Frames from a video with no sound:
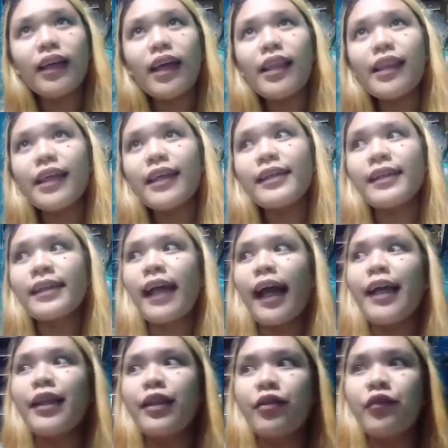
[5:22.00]
This
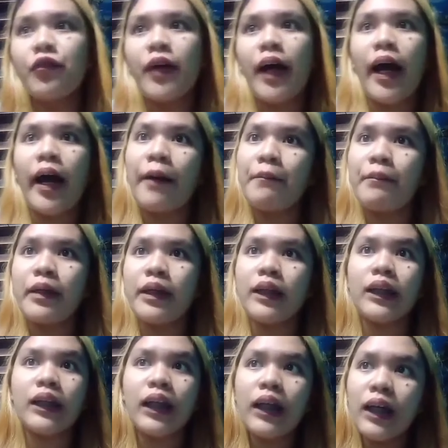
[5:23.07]
kind of habit
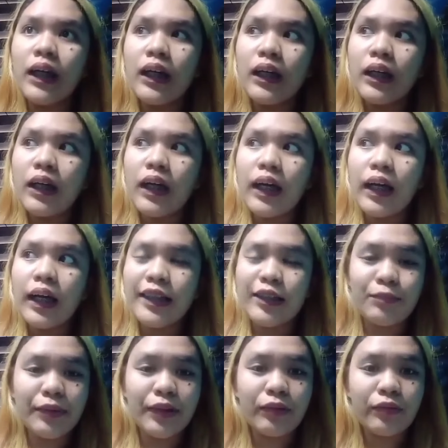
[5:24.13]
has
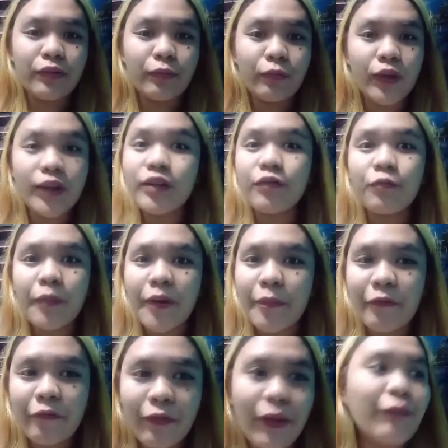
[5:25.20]
been one of my
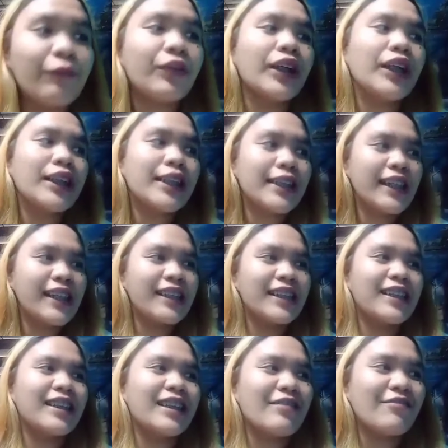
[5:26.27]
favorites since
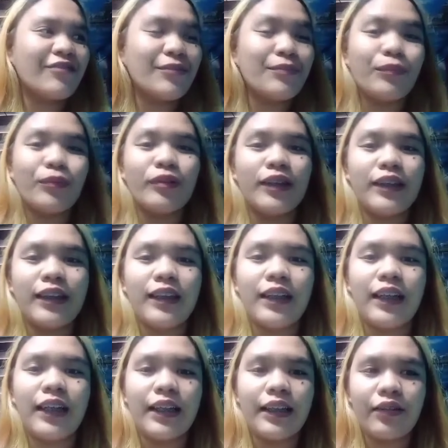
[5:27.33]
every
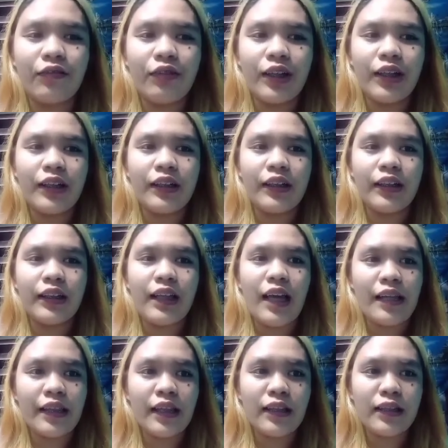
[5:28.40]
morning. It really
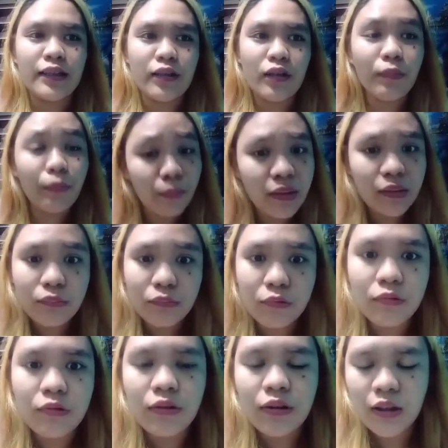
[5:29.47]
lightens up my
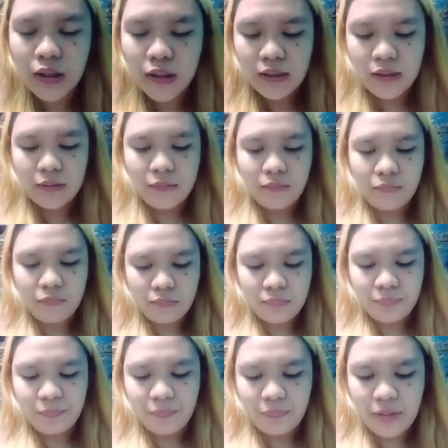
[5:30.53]
mood,
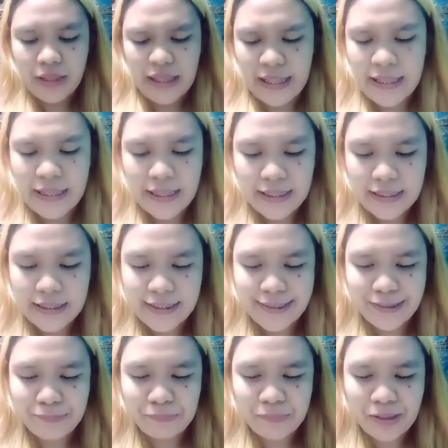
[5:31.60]
and at the
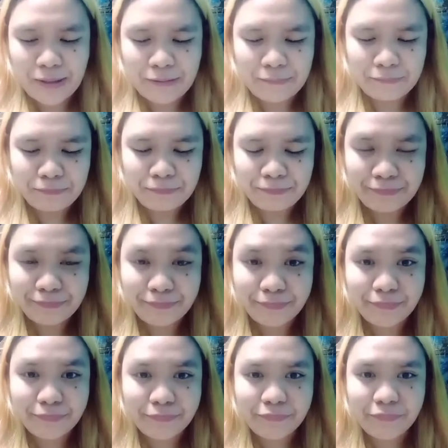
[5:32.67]
same time,
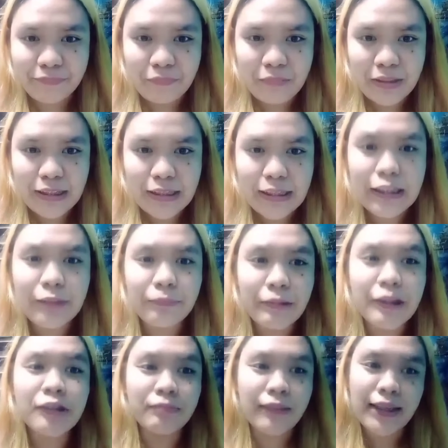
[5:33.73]
it
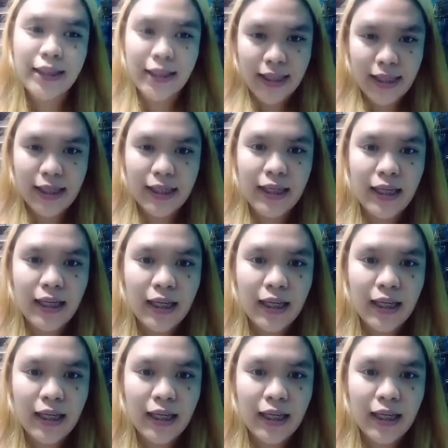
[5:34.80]
makes my day.